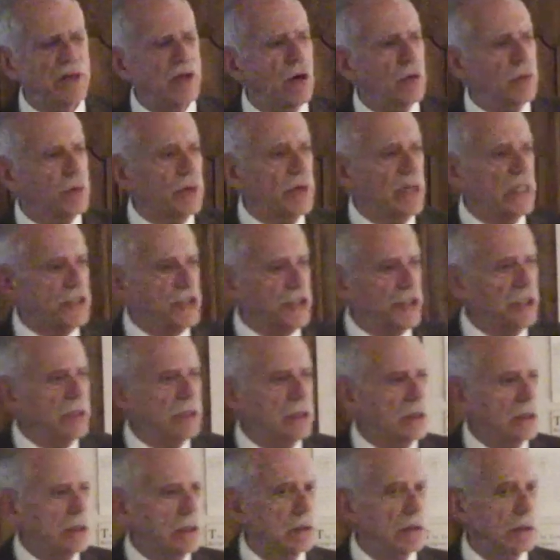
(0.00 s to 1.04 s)
oppression
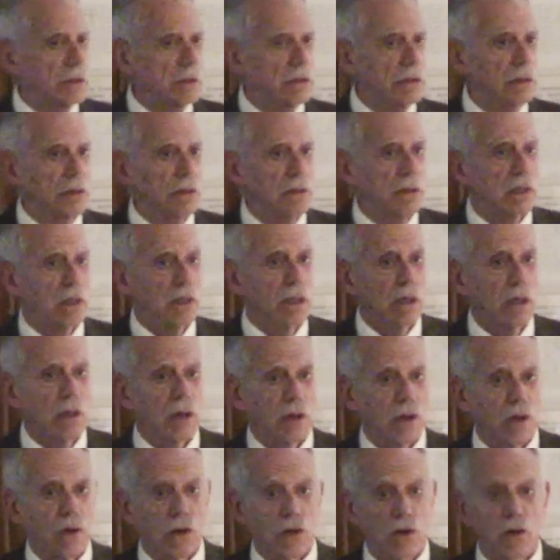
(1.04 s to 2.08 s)

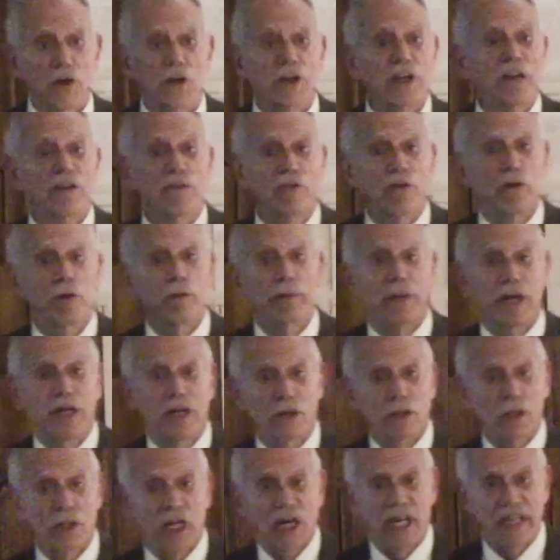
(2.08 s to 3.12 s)
or looking for a
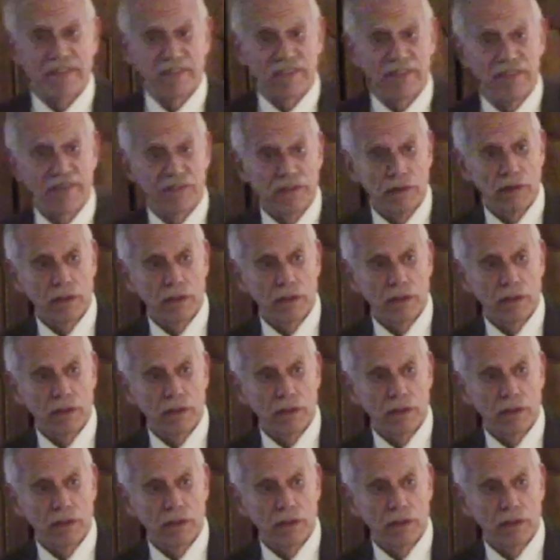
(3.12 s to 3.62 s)
better life.